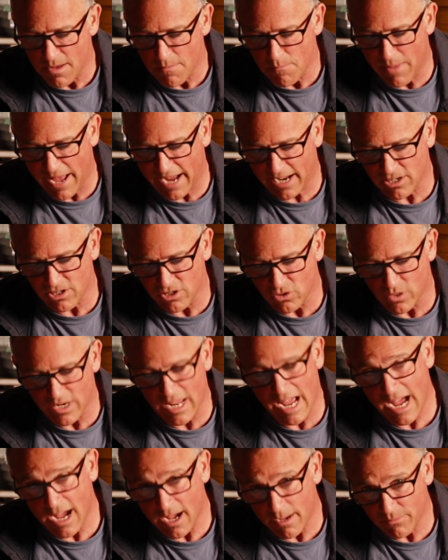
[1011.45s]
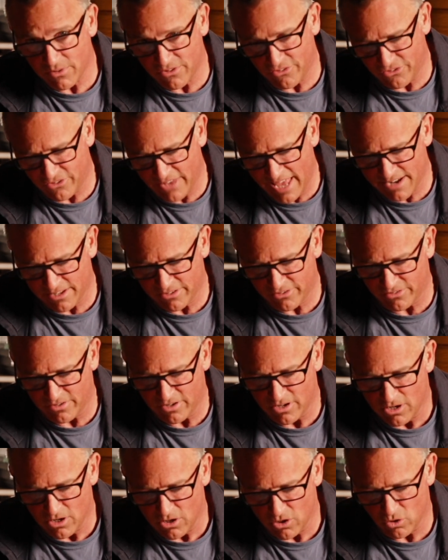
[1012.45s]
back to an armed sadist
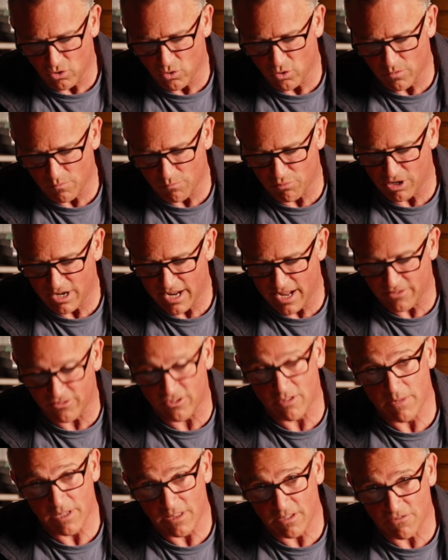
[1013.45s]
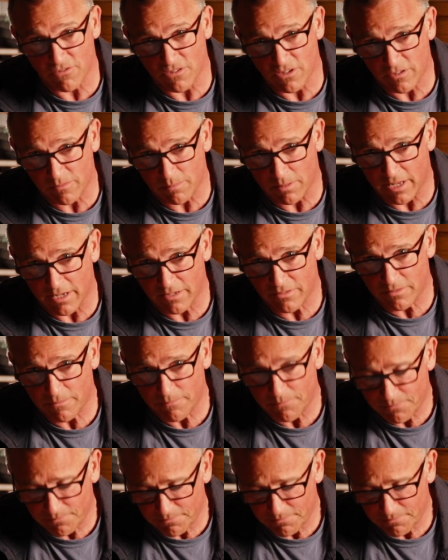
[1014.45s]
who couldn't pronounce them in the first place.